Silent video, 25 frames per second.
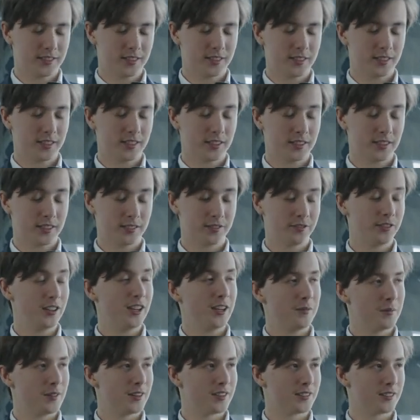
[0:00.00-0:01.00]
The
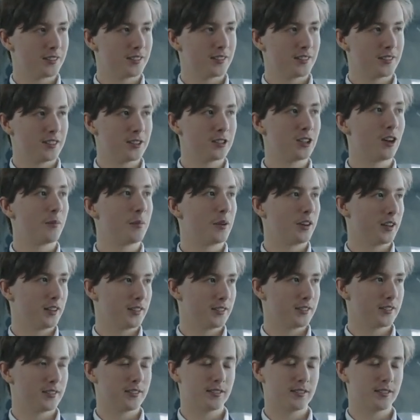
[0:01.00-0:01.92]
theme is the topic is